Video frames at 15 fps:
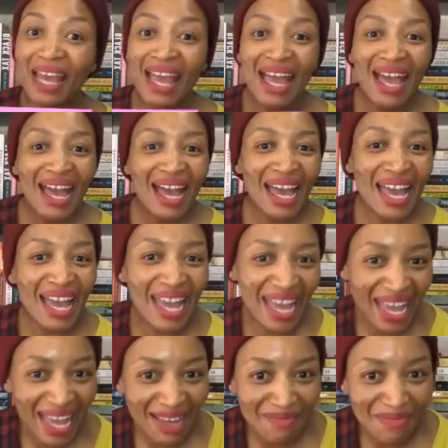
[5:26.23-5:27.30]

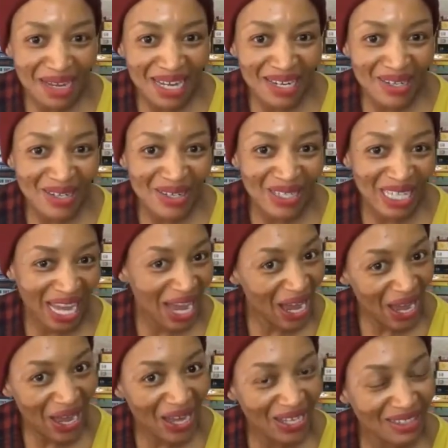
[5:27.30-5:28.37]
Hey, Balo.
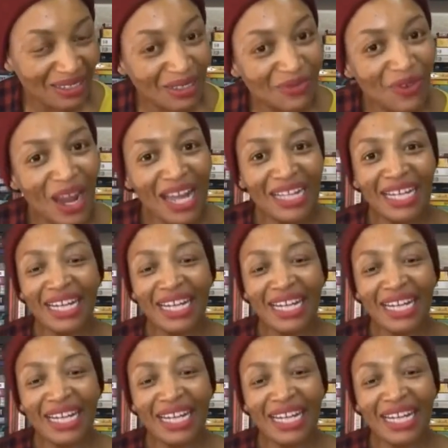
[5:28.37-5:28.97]
Yeah, it's Friday.